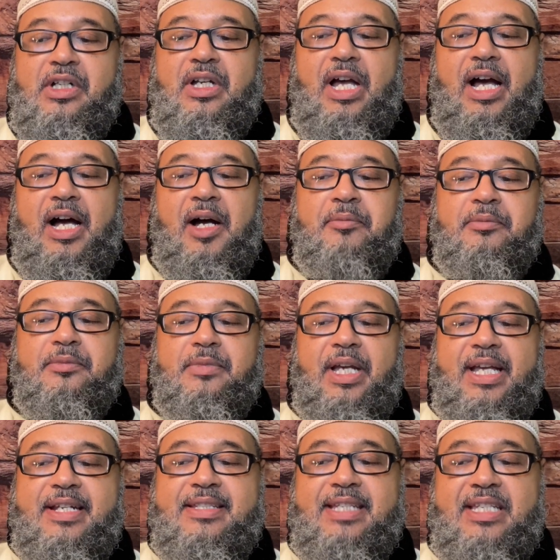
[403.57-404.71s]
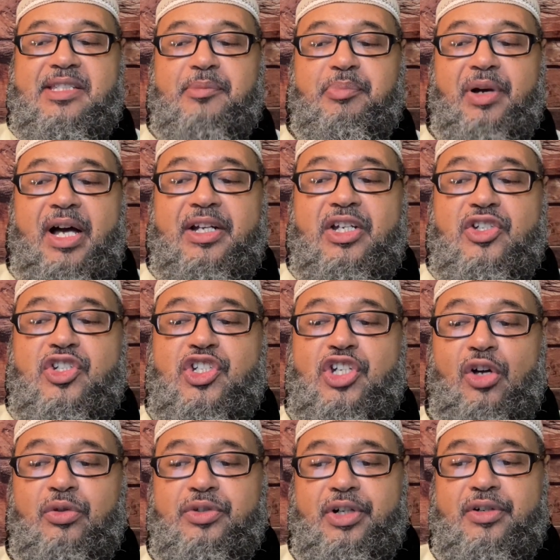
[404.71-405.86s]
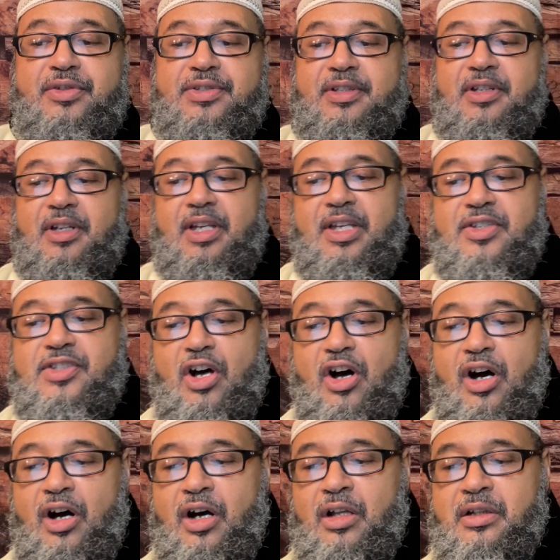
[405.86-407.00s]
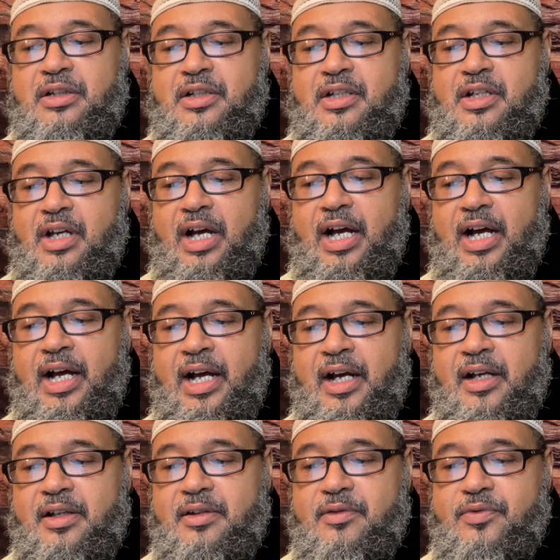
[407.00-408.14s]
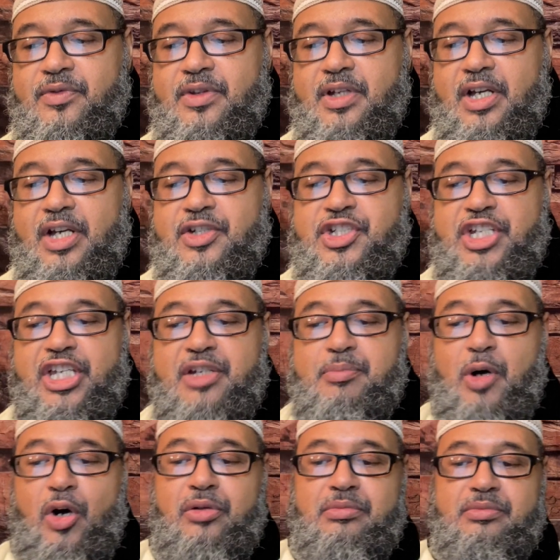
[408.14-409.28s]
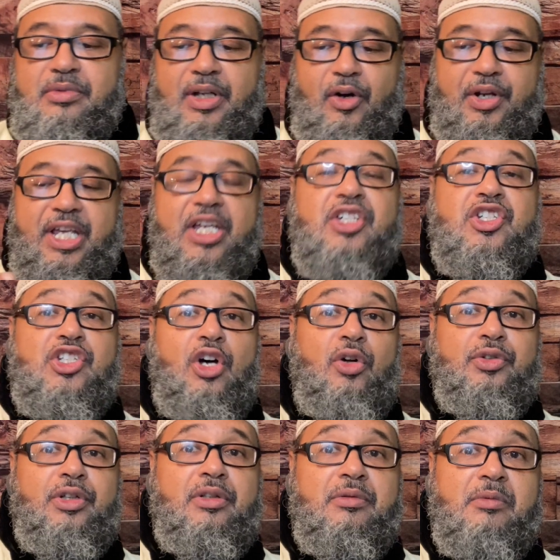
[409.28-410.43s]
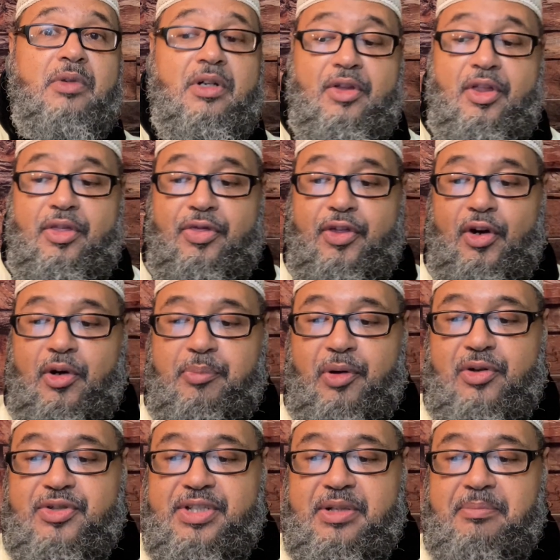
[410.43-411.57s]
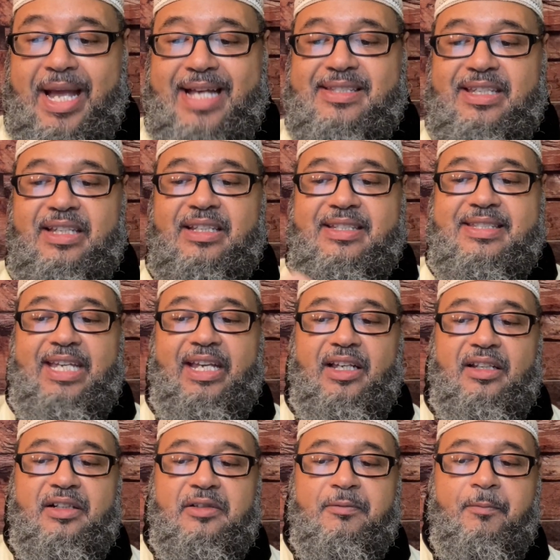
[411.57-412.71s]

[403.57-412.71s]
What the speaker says: And it says upon his shoulders, his all shikmo, on his shoulder, third person masculine singular.